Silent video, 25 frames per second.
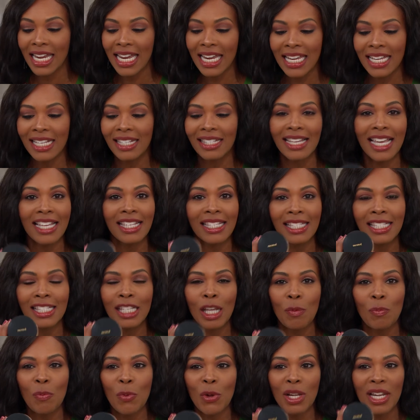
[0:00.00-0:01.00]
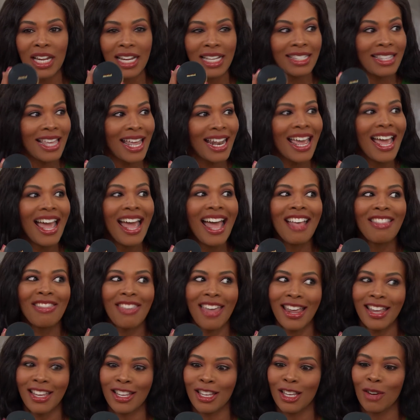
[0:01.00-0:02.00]
is beautiful, Tamara.
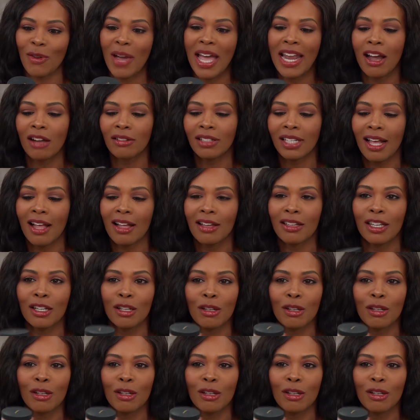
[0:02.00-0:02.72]
Thank you. And I'll tell